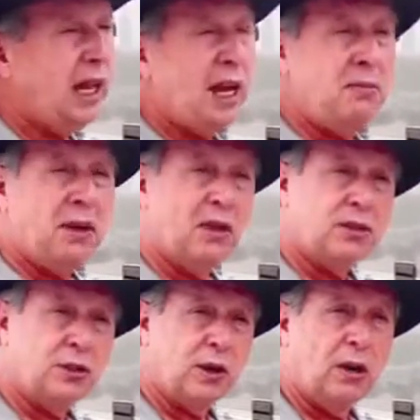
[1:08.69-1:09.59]
And
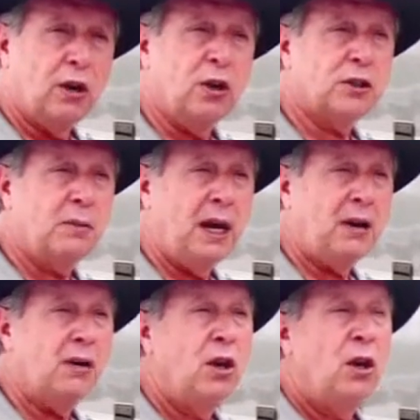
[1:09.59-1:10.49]
because the trailer looks
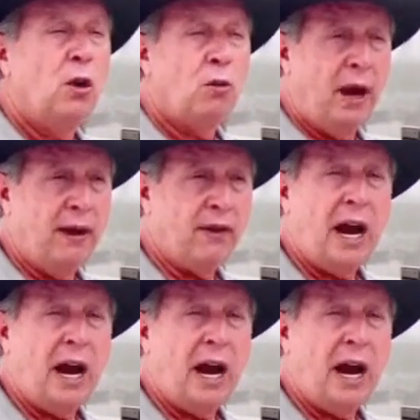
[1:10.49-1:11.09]
better, we'll have